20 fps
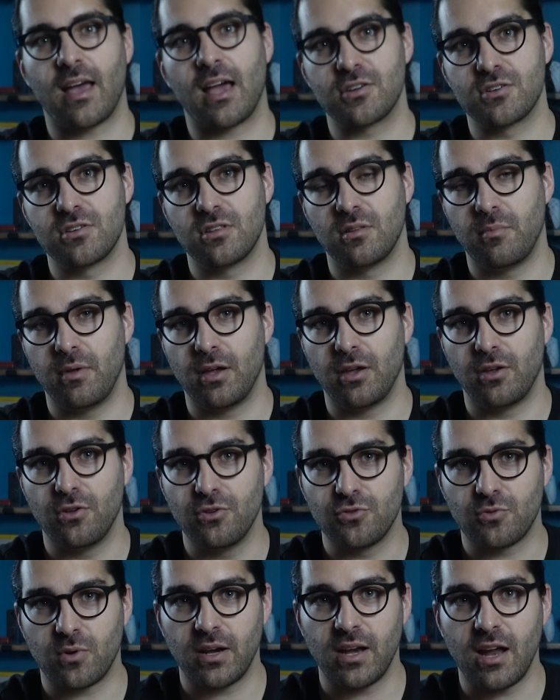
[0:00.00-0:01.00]
actually being
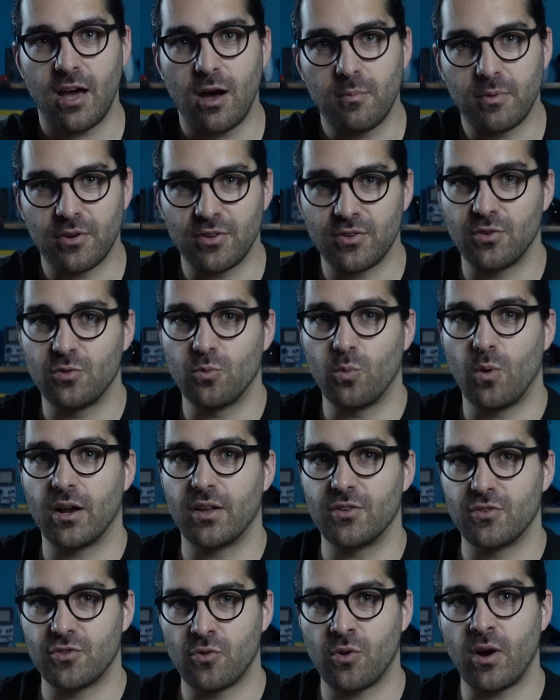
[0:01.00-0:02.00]
used right now versus what
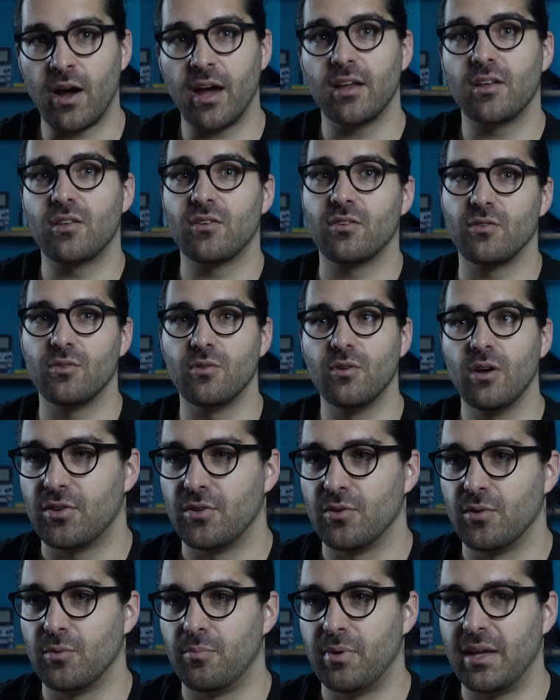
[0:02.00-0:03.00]
is trying
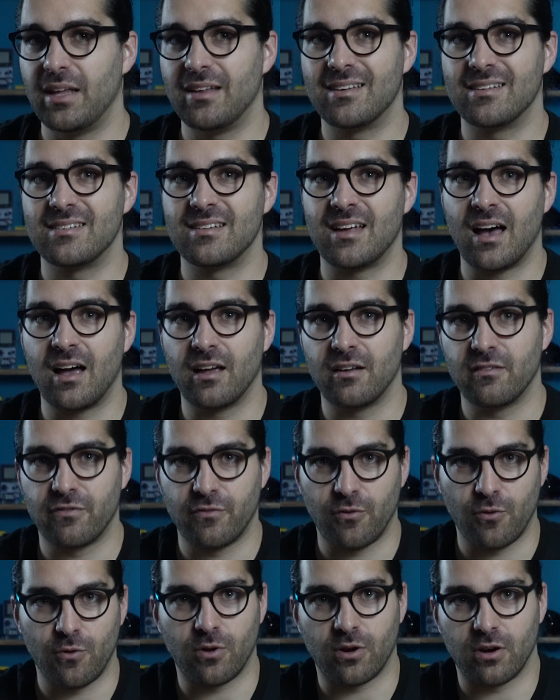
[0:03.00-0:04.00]
to be designed
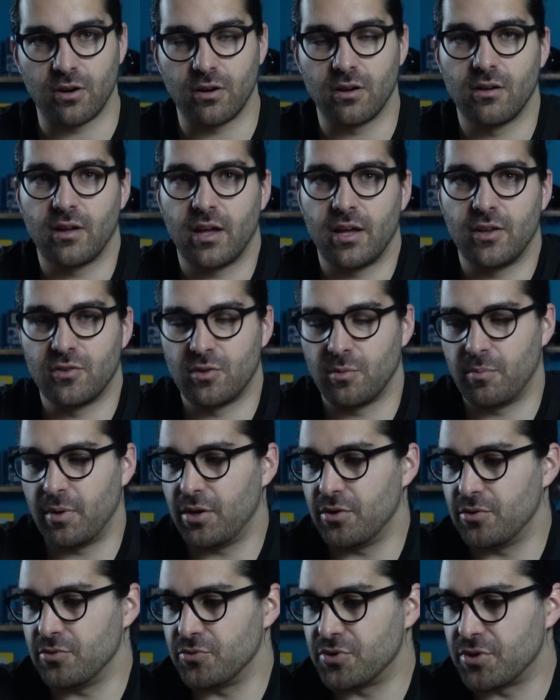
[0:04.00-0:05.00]
for it to be
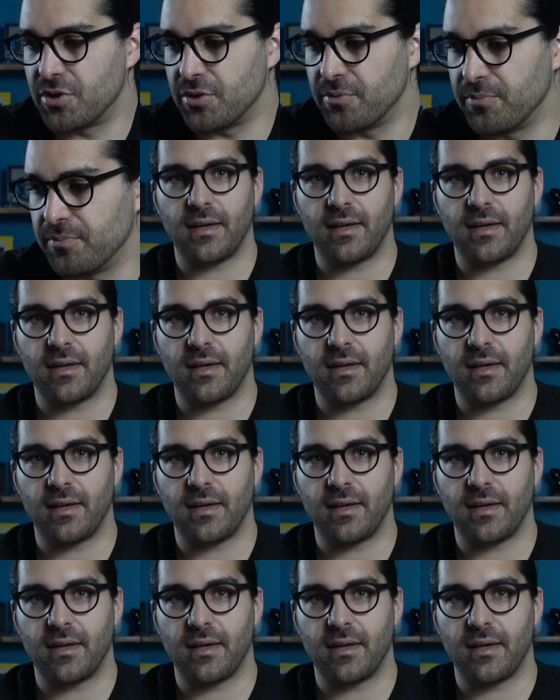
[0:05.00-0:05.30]
used.